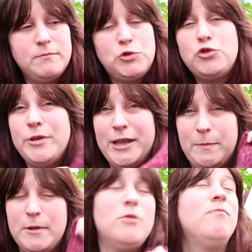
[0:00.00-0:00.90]

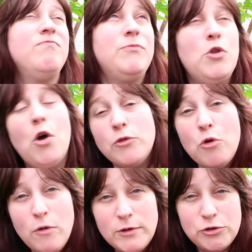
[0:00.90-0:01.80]
drapey, not
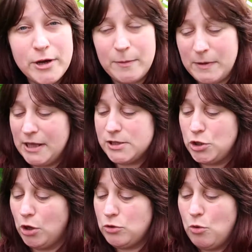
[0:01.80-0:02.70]
over drapey. It's
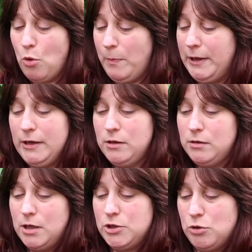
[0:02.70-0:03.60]
not open
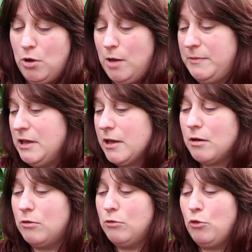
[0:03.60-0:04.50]
at all. I mean, you
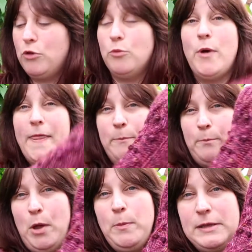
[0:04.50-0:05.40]
can, other than where the
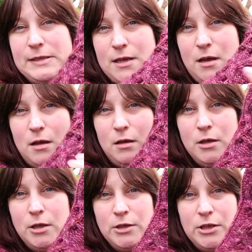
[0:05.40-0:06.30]
bobbles are,
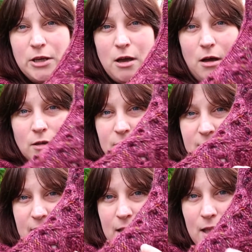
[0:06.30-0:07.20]
you can't
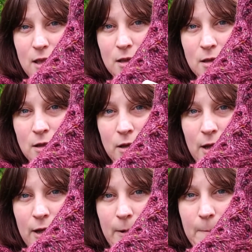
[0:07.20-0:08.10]
see
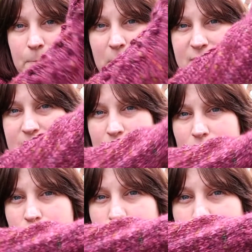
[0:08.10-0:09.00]
my
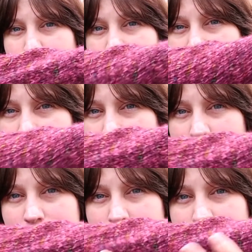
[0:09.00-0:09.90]
skin through the
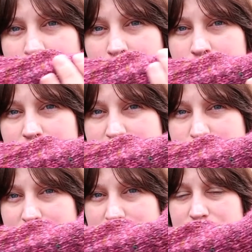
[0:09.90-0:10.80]

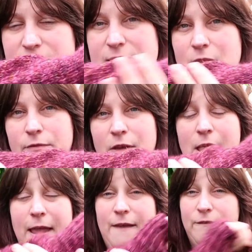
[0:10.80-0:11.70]
sweater itself.
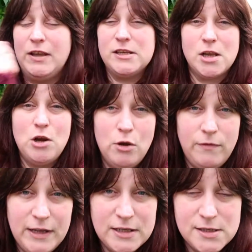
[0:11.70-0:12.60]
It feels
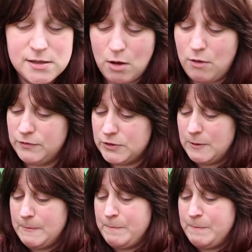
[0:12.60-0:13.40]
lovely and soft,